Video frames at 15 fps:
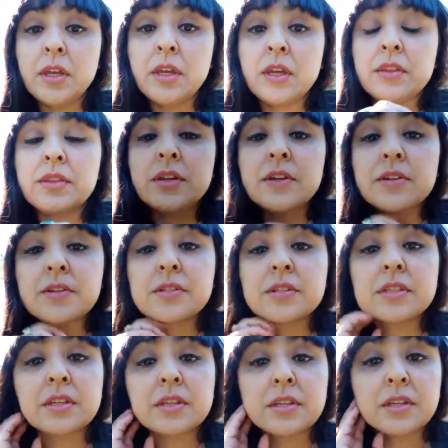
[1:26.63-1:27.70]

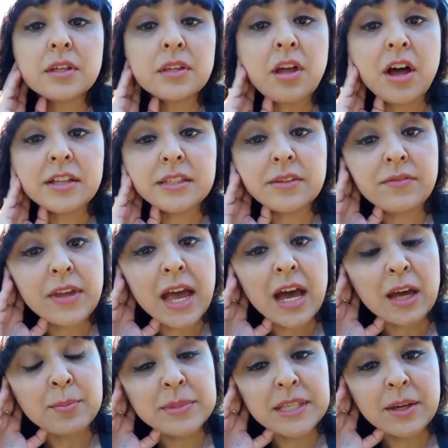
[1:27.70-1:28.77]
There's lots of
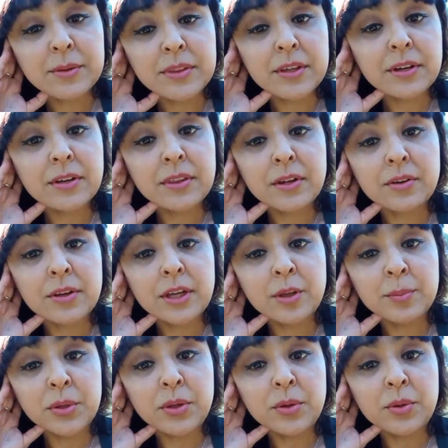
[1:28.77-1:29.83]
apps out there that'll
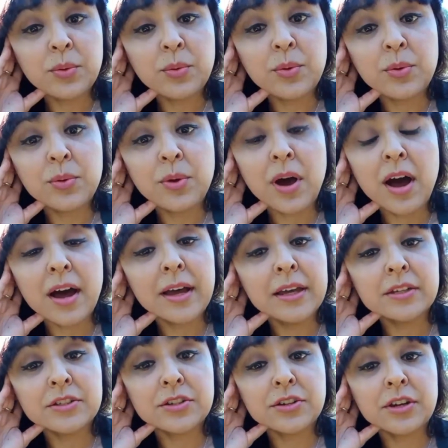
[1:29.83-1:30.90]
help you
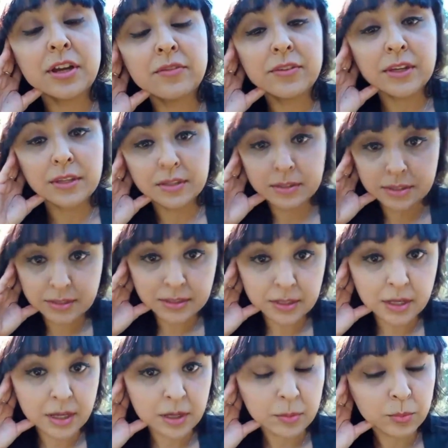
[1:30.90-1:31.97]
hide your evidence.
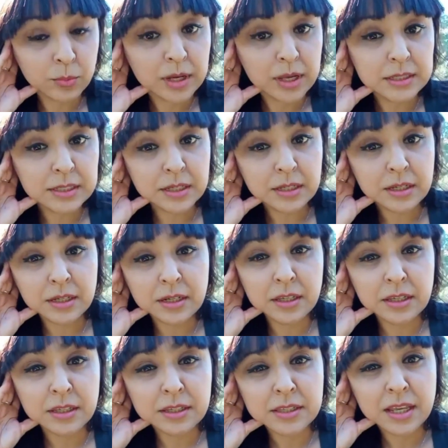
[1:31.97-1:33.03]
What I did
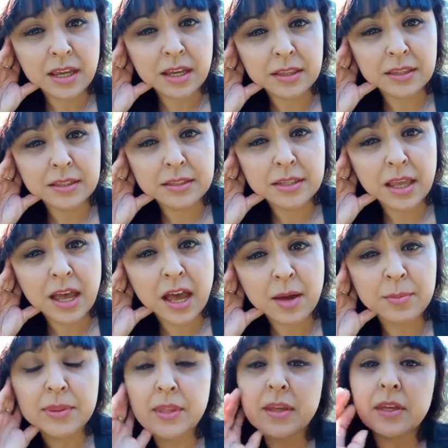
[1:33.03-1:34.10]
is I had this
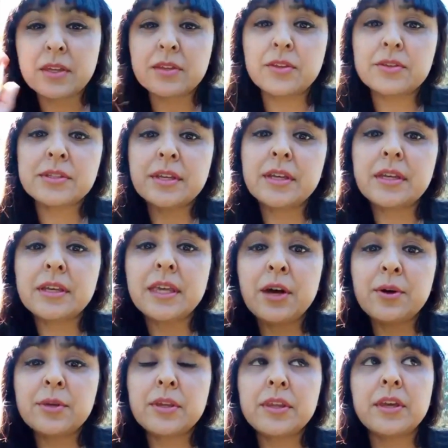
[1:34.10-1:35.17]
app that looked like a
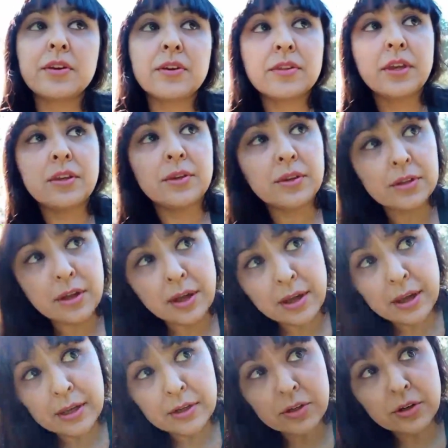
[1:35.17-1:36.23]
calculator that you can
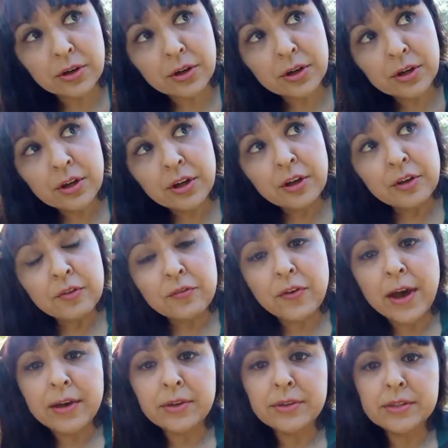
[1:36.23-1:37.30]
hide your
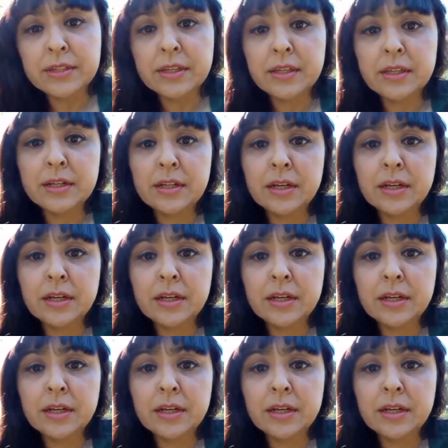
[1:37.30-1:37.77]
files in,